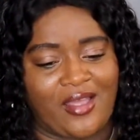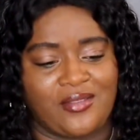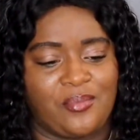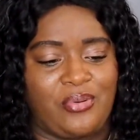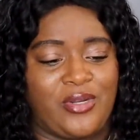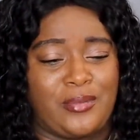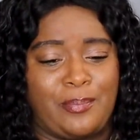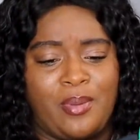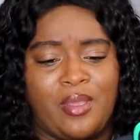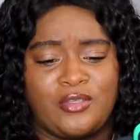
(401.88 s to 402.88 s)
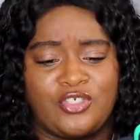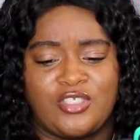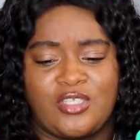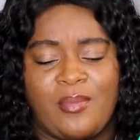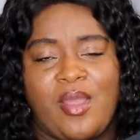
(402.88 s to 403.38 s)
I didn't
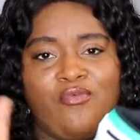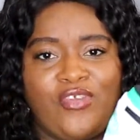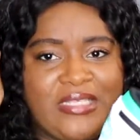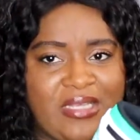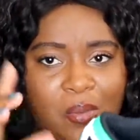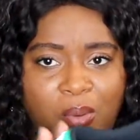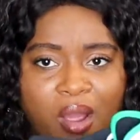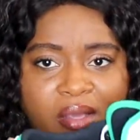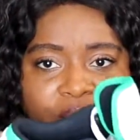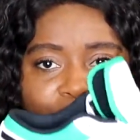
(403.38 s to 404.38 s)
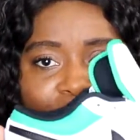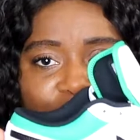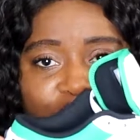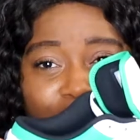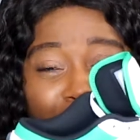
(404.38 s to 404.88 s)
purchase them at resale price I
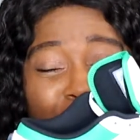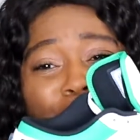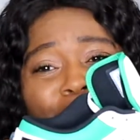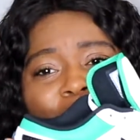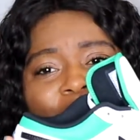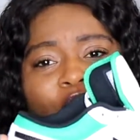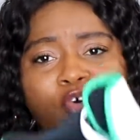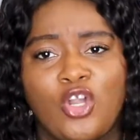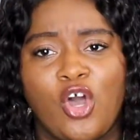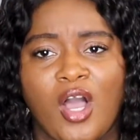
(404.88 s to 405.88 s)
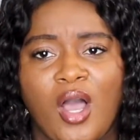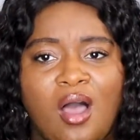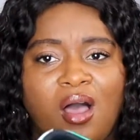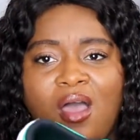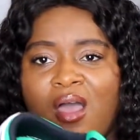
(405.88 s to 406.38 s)
purchased them from Foot
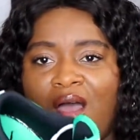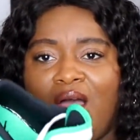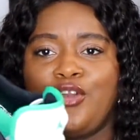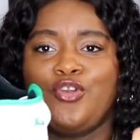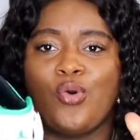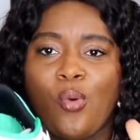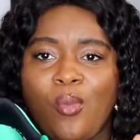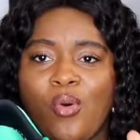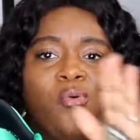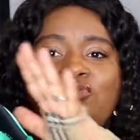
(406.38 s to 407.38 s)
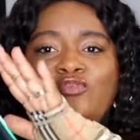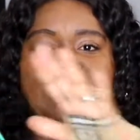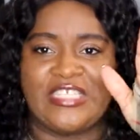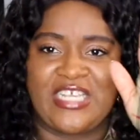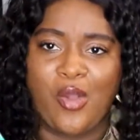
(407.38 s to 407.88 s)
Locker at normal
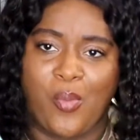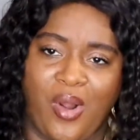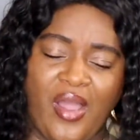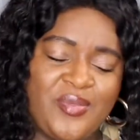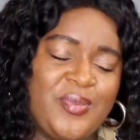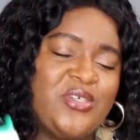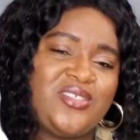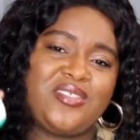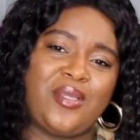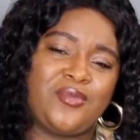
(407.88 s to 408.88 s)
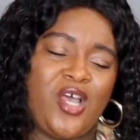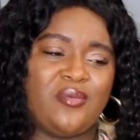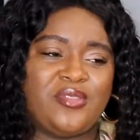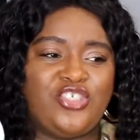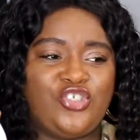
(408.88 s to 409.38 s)
retail price because
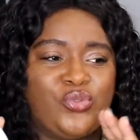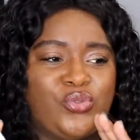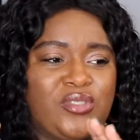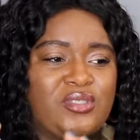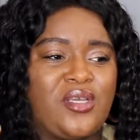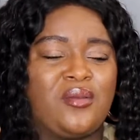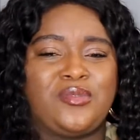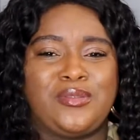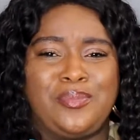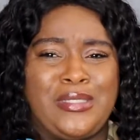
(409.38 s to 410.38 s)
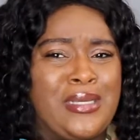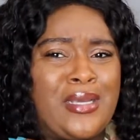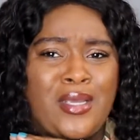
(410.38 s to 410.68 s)
sometimes these Jordans can be